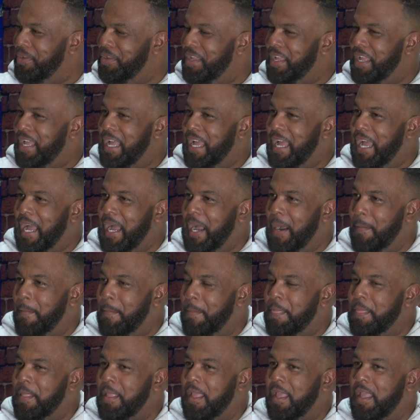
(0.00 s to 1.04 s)
Mm.
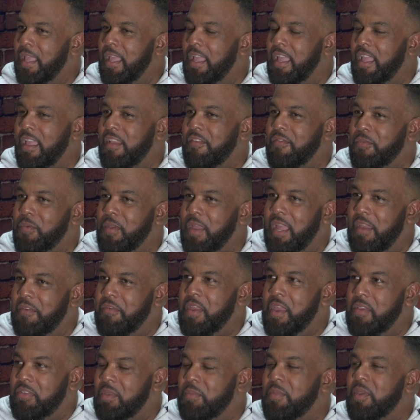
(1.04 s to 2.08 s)
Um, if you if
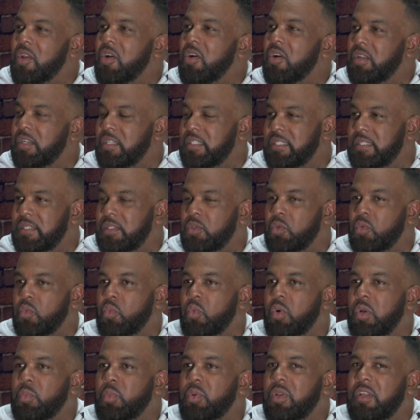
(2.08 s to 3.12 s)
you had to be honest,
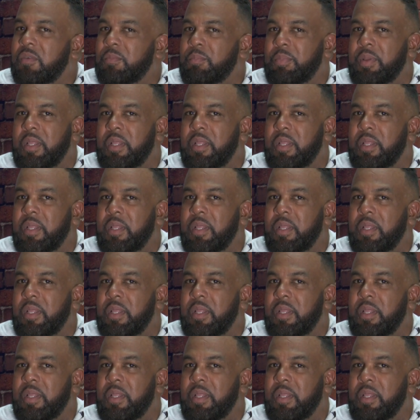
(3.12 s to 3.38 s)
what would have